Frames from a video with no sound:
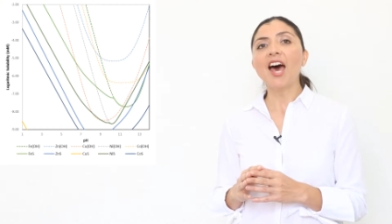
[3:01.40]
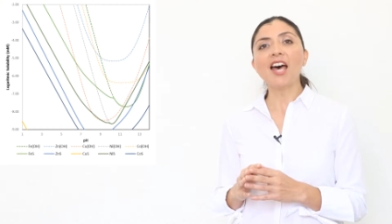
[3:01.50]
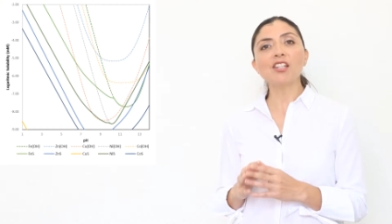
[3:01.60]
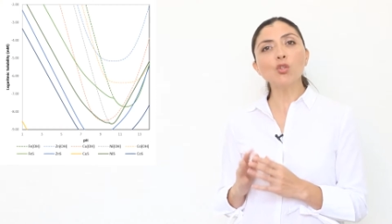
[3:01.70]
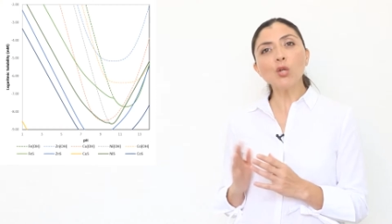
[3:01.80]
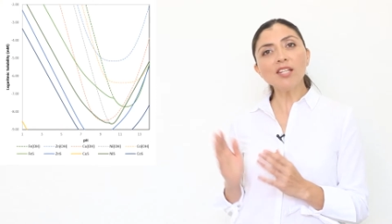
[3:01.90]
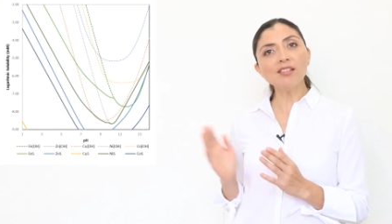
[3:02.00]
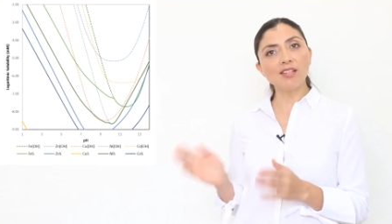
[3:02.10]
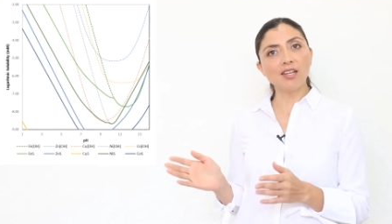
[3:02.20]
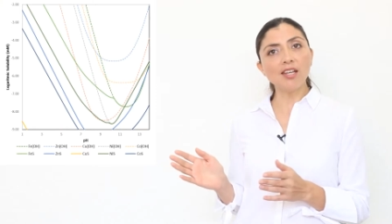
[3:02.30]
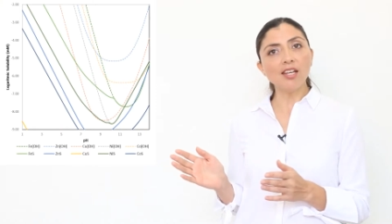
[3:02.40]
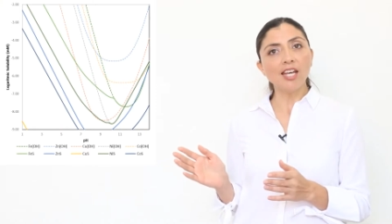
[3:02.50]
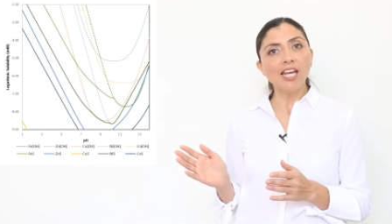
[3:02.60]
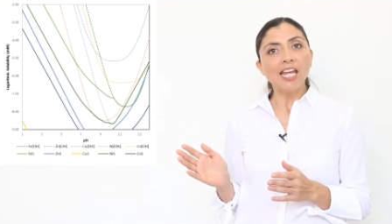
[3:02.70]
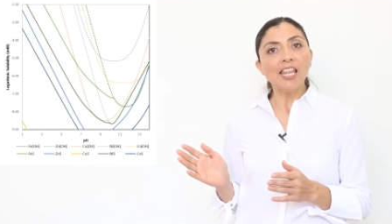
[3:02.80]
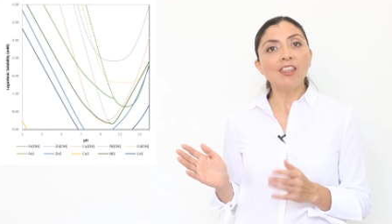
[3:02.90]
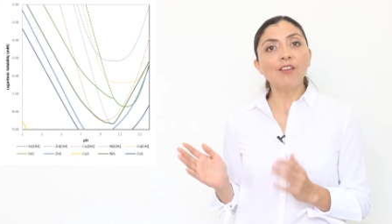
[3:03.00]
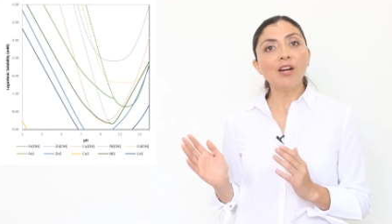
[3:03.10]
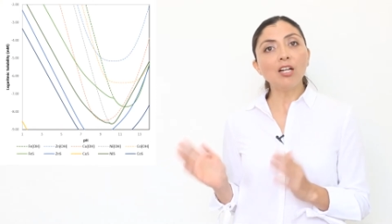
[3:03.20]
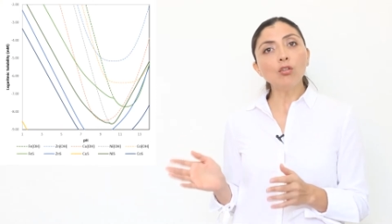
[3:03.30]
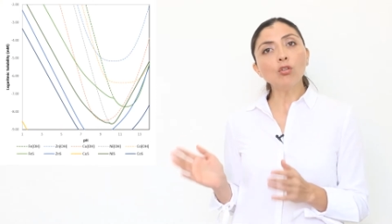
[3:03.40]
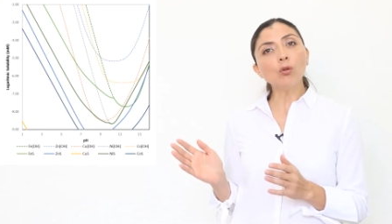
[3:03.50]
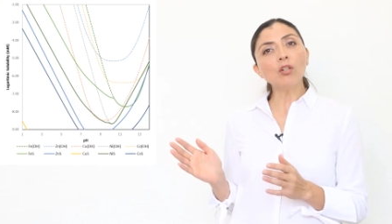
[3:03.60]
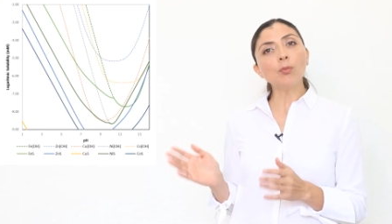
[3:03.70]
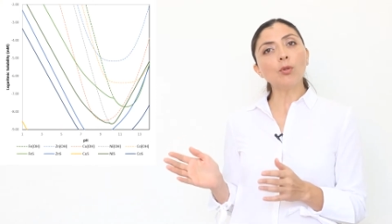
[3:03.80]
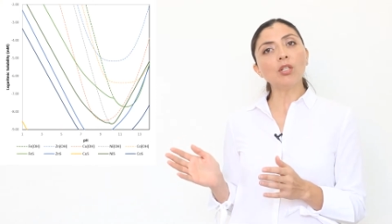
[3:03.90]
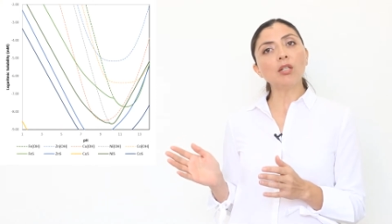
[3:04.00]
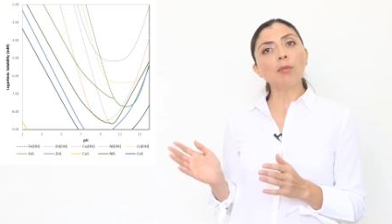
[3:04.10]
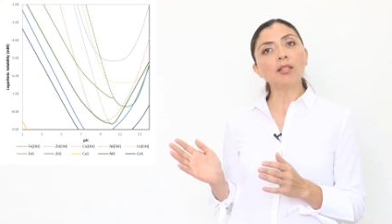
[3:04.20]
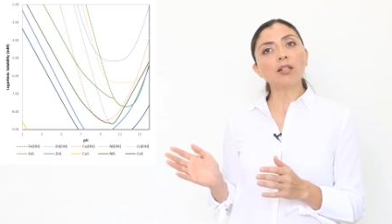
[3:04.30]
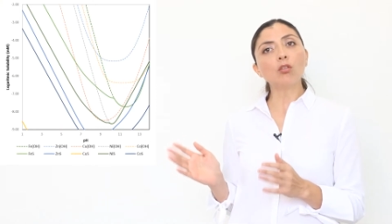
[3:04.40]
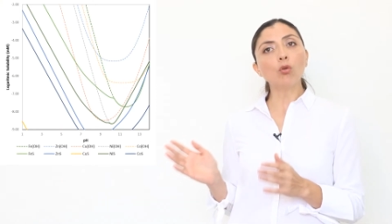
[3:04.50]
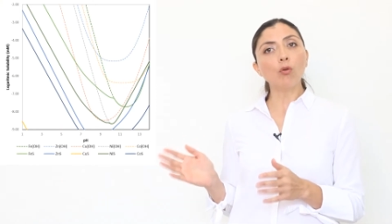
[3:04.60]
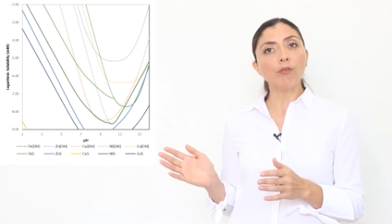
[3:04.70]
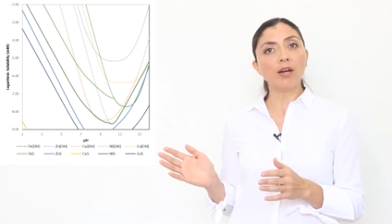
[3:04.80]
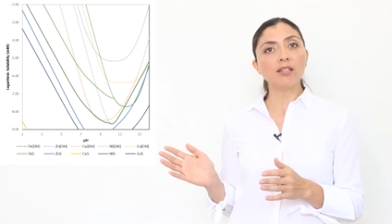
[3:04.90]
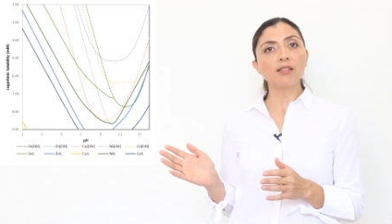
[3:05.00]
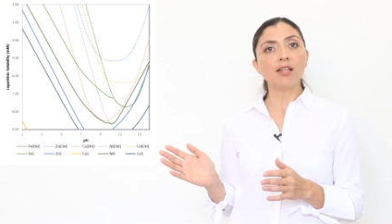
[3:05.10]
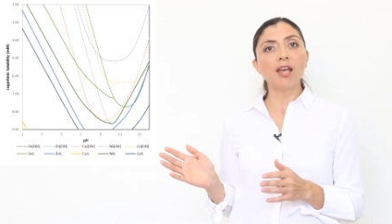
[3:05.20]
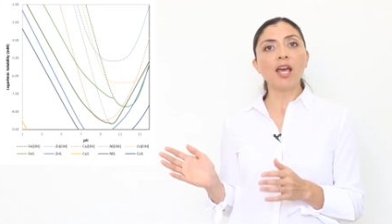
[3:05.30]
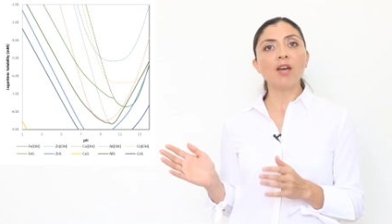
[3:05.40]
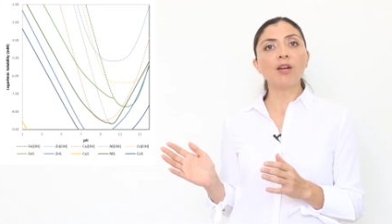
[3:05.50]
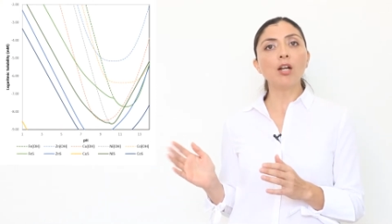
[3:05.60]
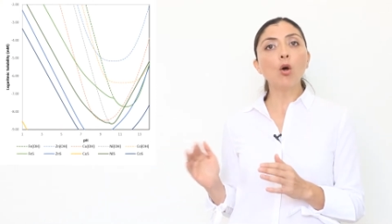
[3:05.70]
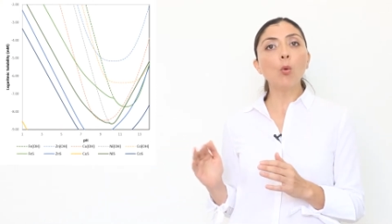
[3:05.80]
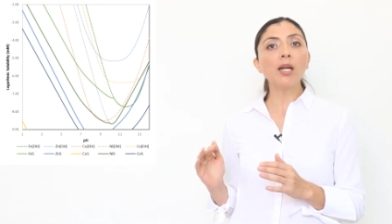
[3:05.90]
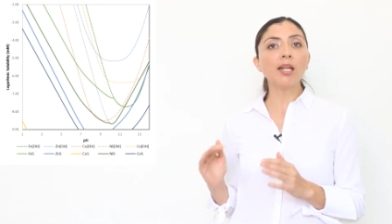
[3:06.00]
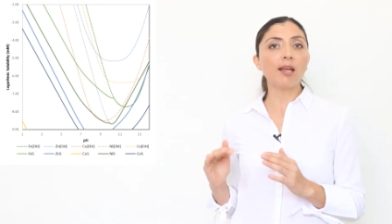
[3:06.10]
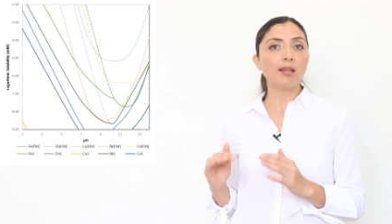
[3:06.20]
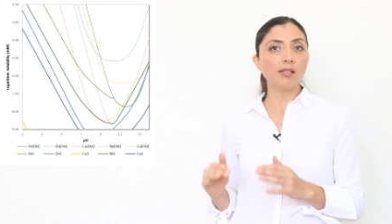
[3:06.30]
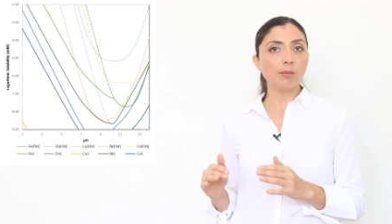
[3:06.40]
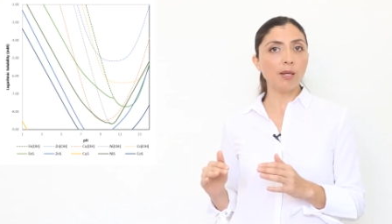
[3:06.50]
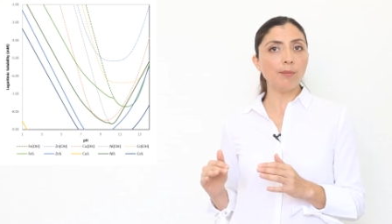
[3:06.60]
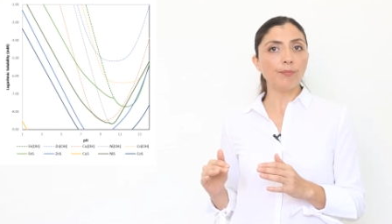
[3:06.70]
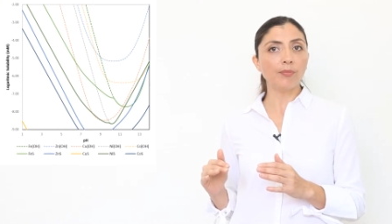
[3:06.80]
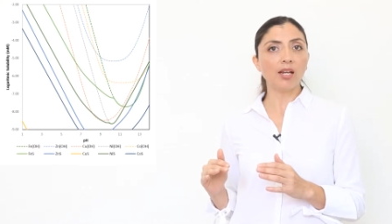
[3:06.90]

As you can see, the values corresponding metal sulfides have a lower KSP